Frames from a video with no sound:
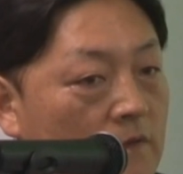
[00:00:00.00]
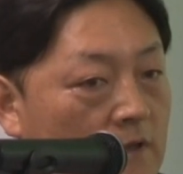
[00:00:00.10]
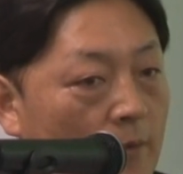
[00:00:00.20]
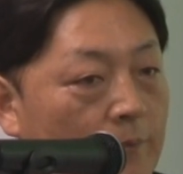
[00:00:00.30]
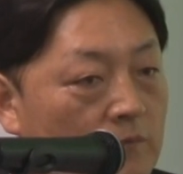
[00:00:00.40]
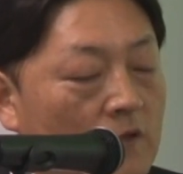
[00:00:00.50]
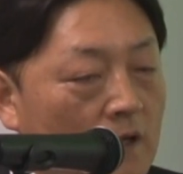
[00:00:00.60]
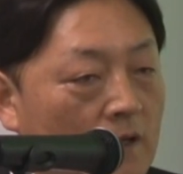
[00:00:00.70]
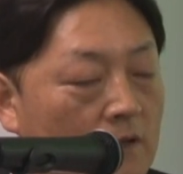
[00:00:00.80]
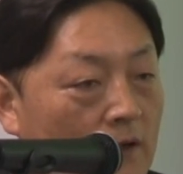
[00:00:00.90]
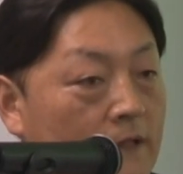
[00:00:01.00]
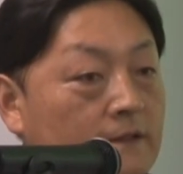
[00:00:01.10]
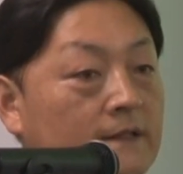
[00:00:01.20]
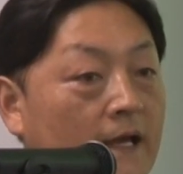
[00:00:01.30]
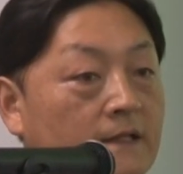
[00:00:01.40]
collect
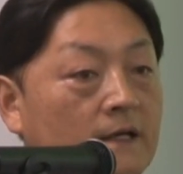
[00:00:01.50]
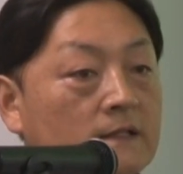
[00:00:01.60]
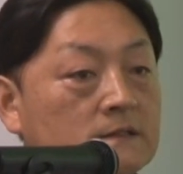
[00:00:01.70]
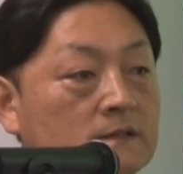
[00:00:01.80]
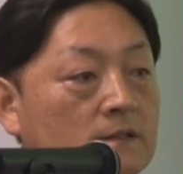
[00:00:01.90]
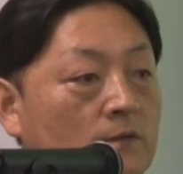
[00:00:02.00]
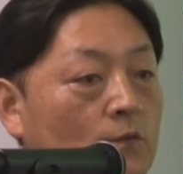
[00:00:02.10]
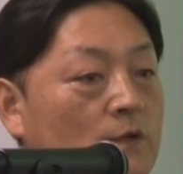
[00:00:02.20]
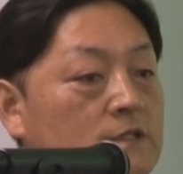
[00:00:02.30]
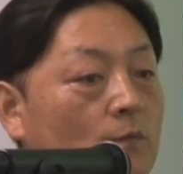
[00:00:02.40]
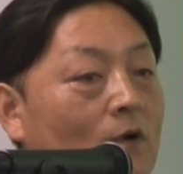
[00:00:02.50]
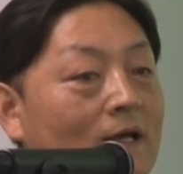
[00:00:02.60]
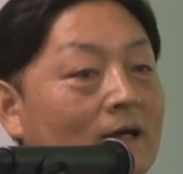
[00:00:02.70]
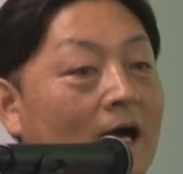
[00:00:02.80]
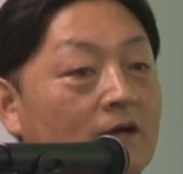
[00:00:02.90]
the data which more
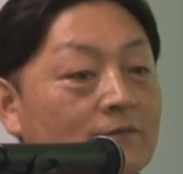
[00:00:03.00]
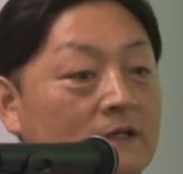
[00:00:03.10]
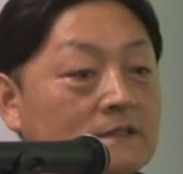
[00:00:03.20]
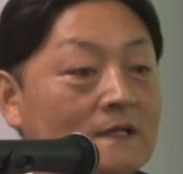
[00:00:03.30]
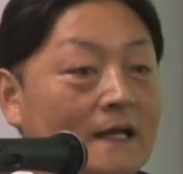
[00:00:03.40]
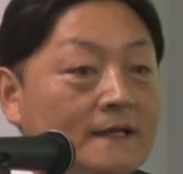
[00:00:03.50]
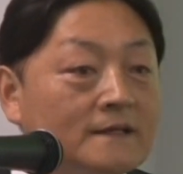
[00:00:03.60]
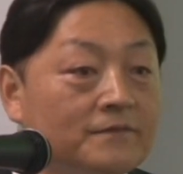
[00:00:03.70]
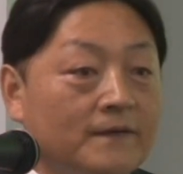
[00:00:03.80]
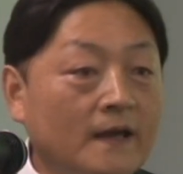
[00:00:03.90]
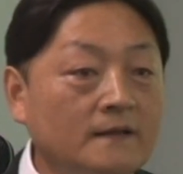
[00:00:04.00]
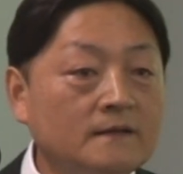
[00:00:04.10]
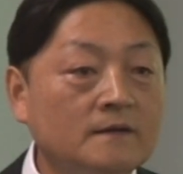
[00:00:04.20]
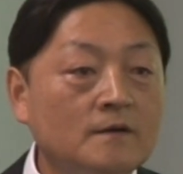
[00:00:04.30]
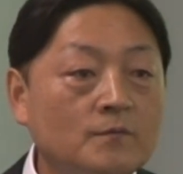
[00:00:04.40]
like acupuncture-like effect
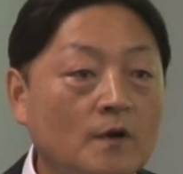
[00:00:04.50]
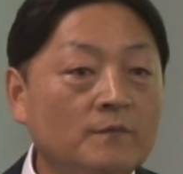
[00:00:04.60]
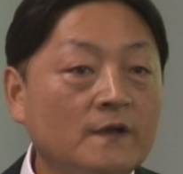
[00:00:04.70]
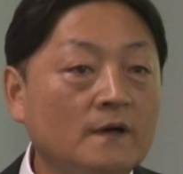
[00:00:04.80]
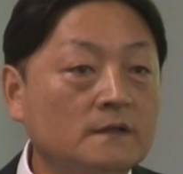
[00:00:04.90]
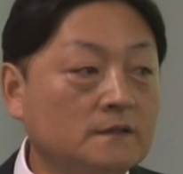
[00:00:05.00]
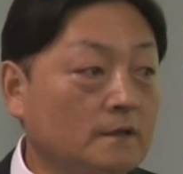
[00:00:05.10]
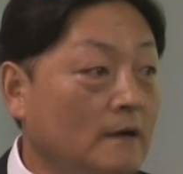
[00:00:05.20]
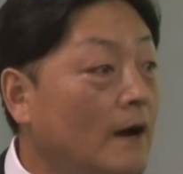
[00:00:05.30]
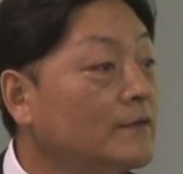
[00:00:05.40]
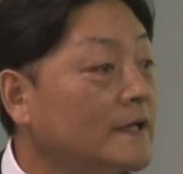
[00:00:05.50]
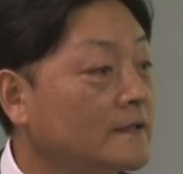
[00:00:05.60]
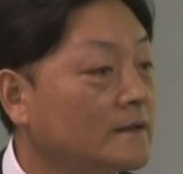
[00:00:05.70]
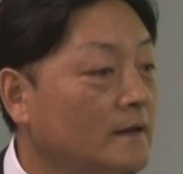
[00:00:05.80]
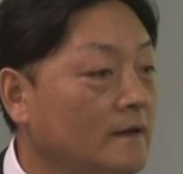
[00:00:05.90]
from the
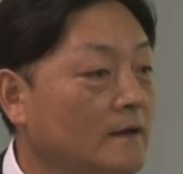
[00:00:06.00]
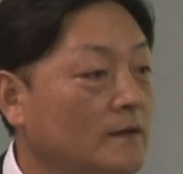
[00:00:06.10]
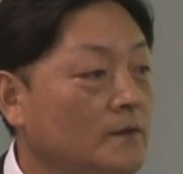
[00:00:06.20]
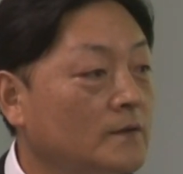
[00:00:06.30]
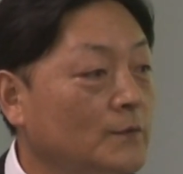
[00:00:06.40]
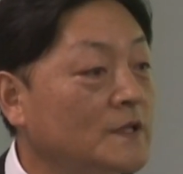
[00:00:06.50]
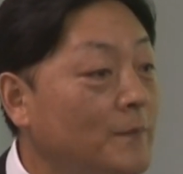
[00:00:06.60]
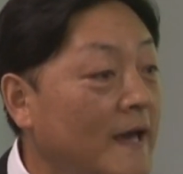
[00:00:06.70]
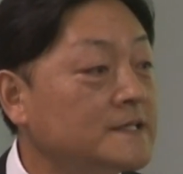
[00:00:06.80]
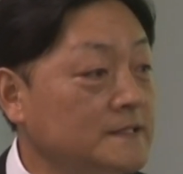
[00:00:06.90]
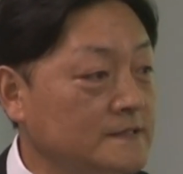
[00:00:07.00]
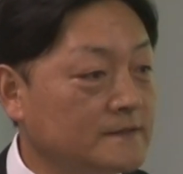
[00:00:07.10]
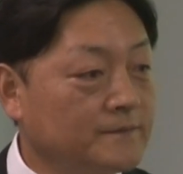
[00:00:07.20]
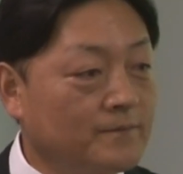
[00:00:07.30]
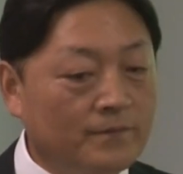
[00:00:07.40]
grounding with the patches,
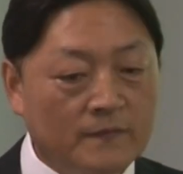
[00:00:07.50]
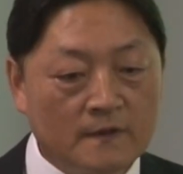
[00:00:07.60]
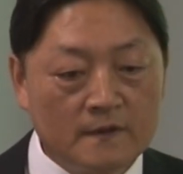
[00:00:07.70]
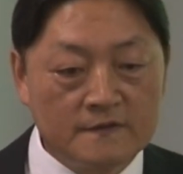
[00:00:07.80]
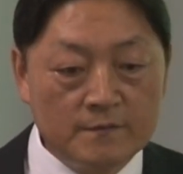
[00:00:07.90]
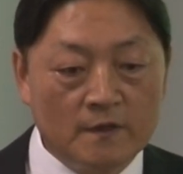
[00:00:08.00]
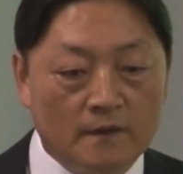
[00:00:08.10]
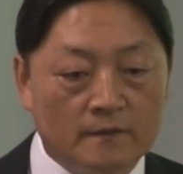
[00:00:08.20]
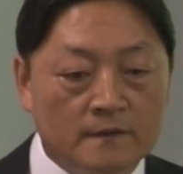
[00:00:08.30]
similar.